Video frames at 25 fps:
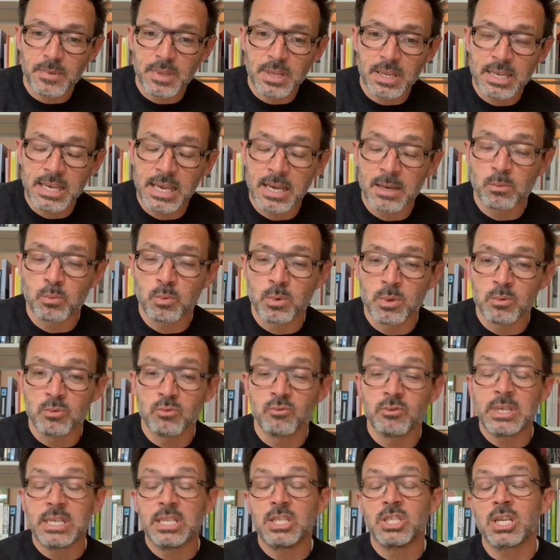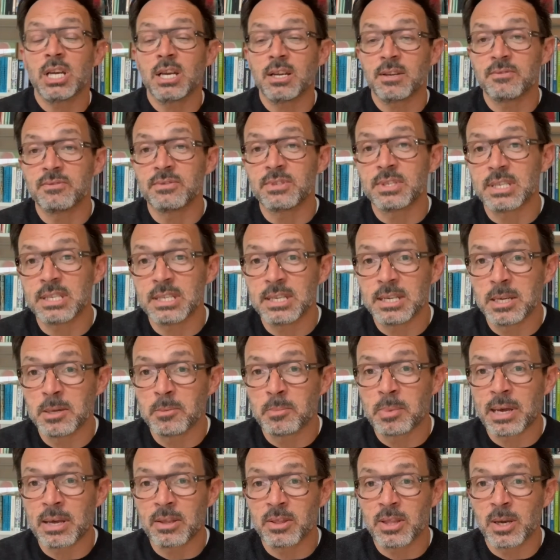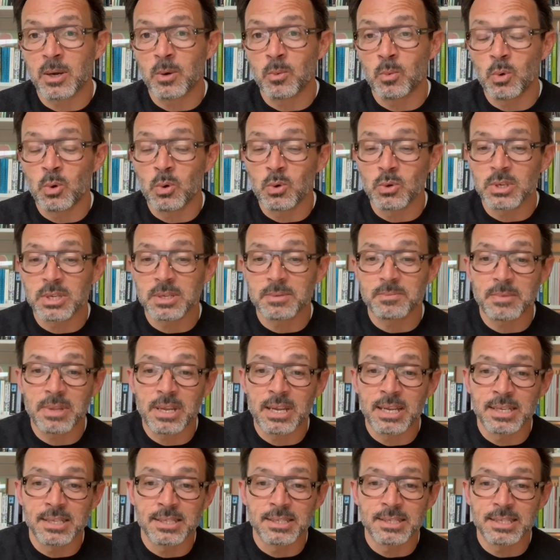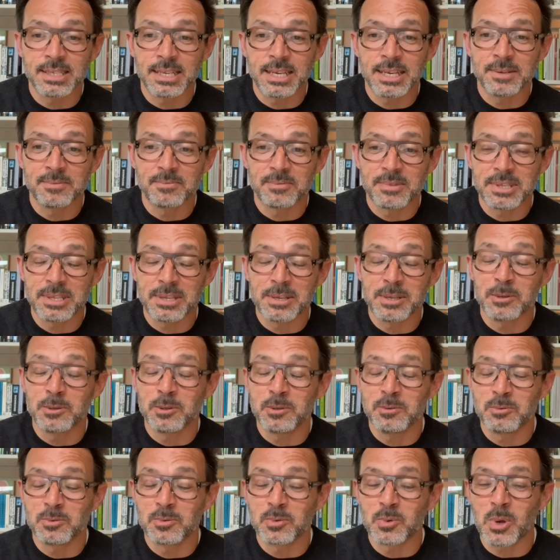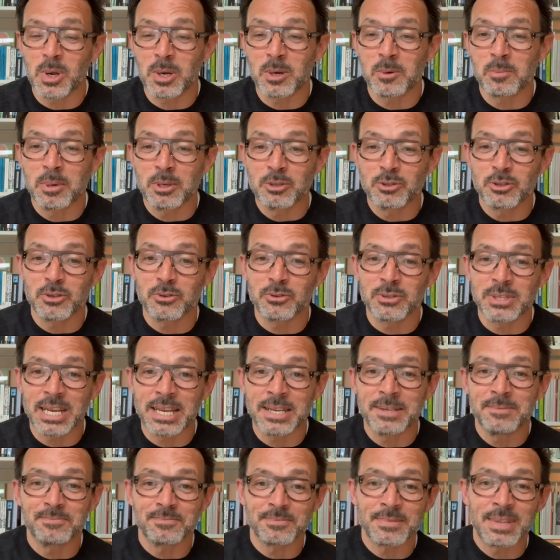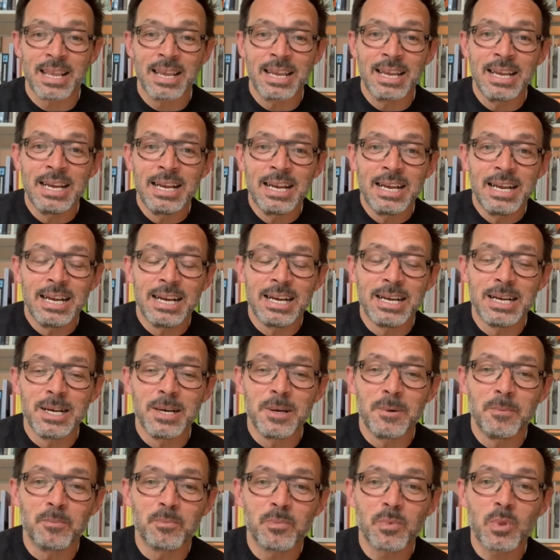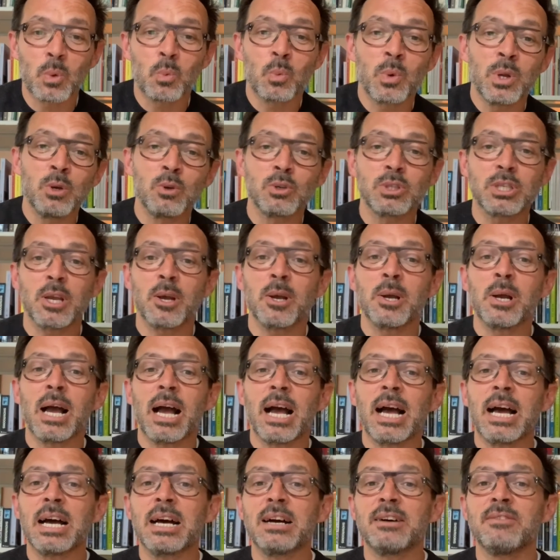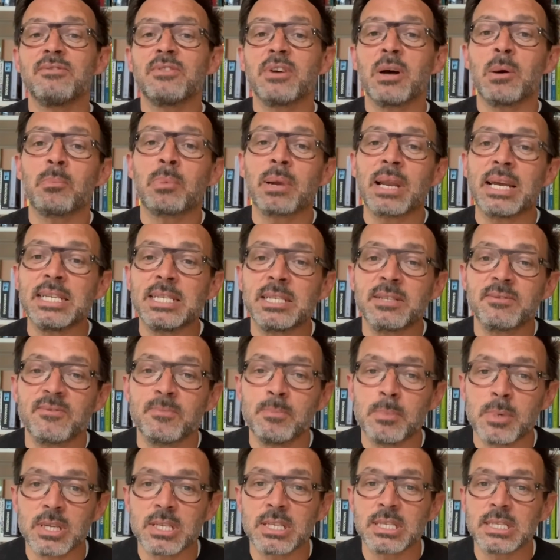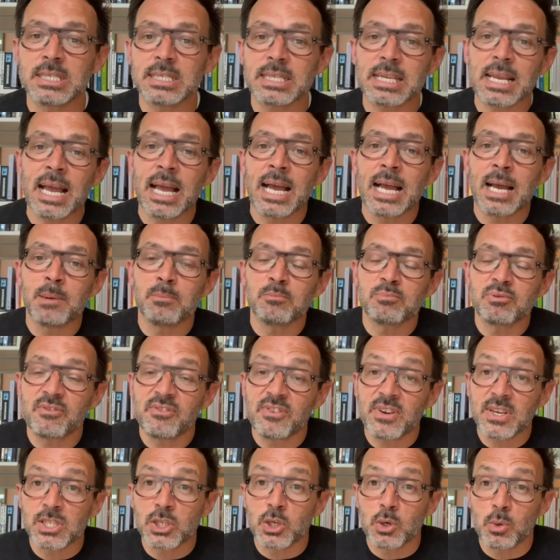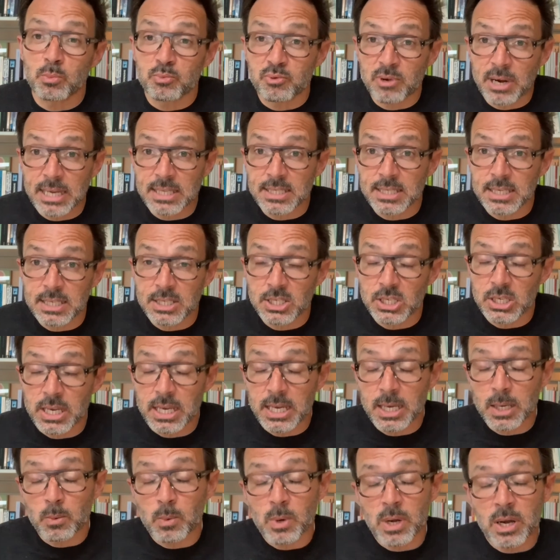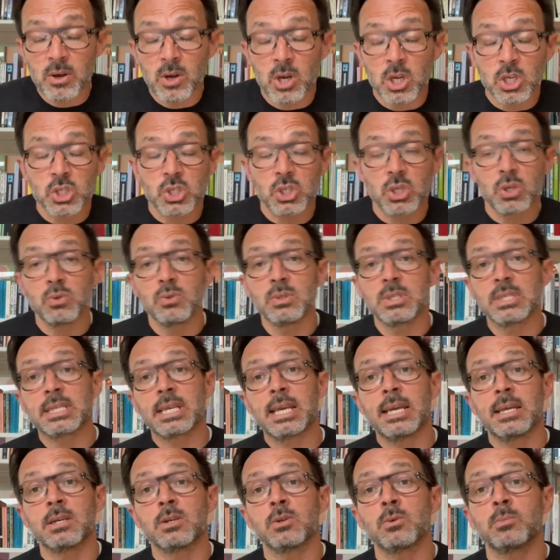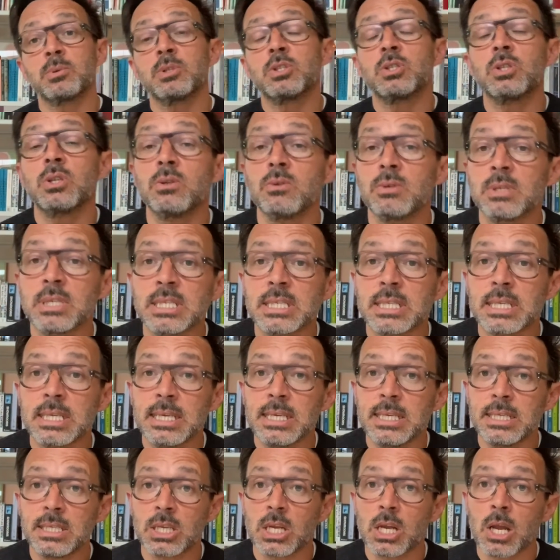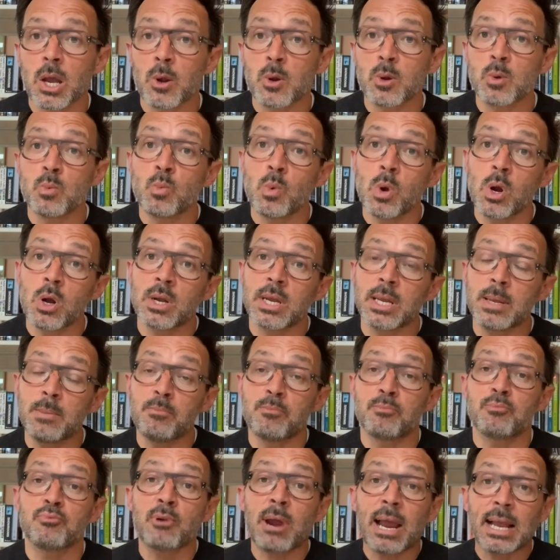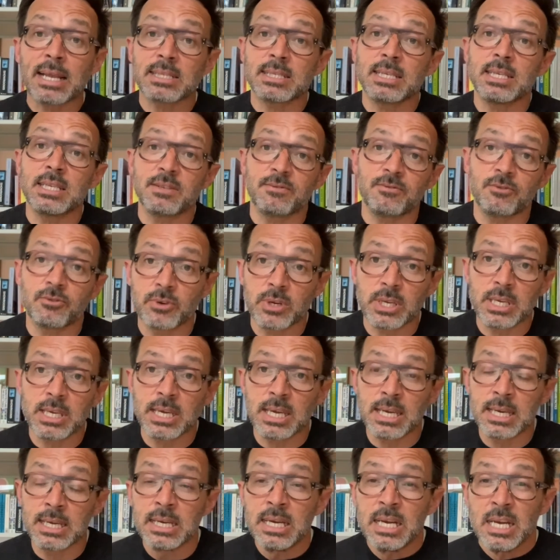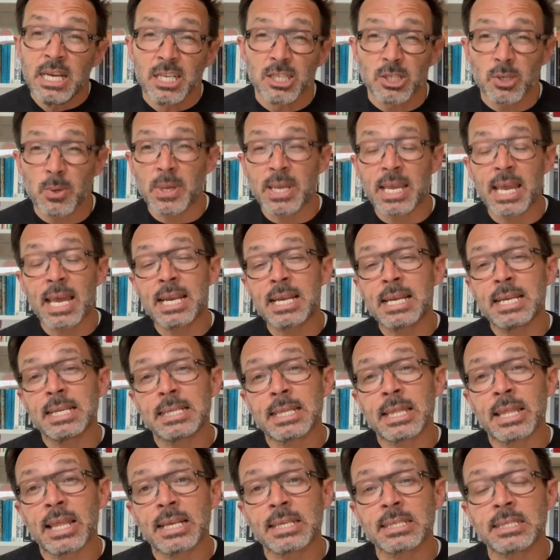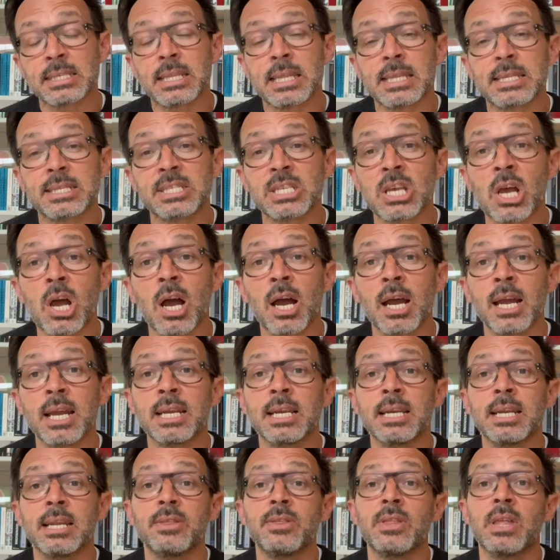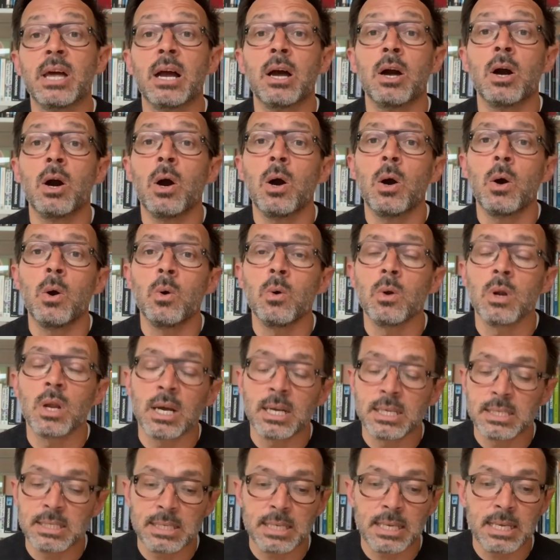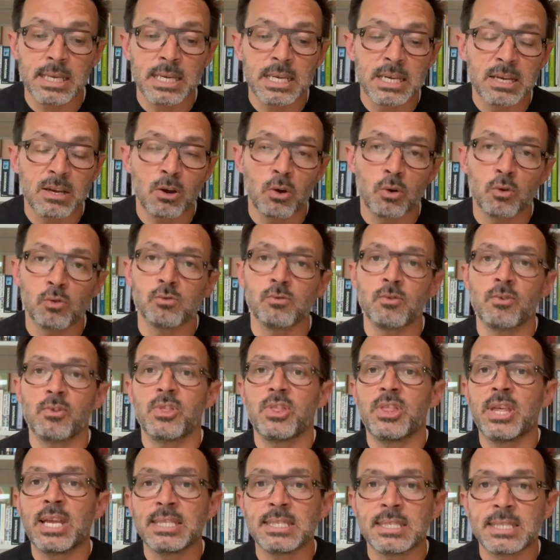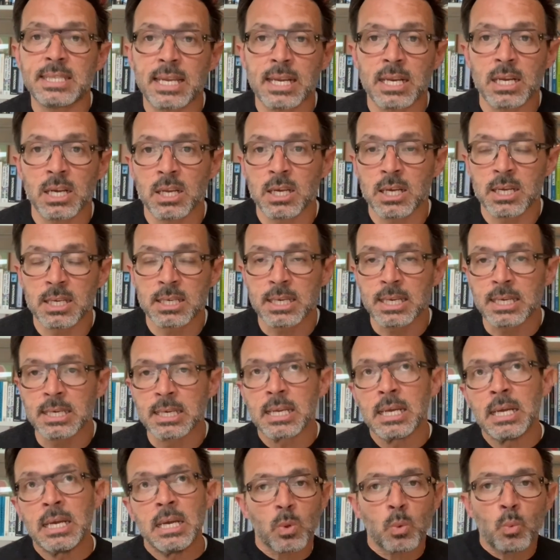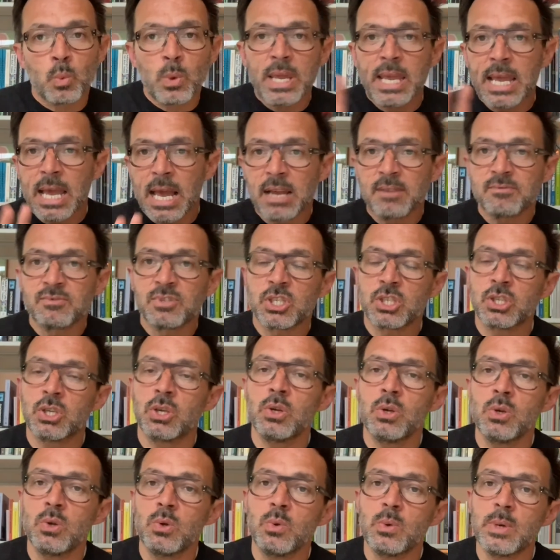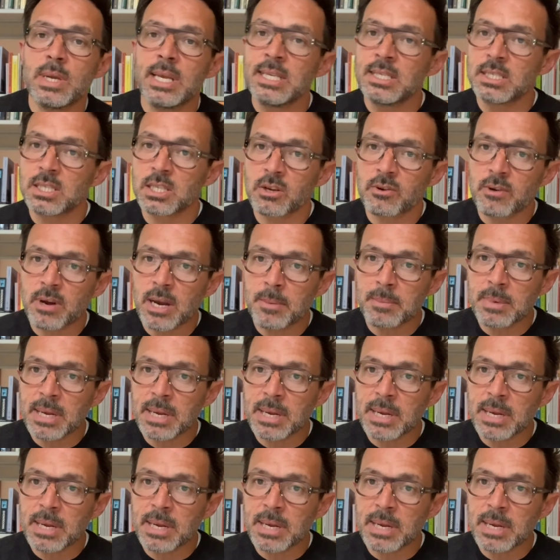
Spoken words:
yeah, we were really chuffed about that award. And yeah, it was quite an emotional day. We also have a placement and professional practice year where our students get an opportunity to go and work in practice for a year. So again, that's tying in that whole idea of authentic learning. We have 2 Instagram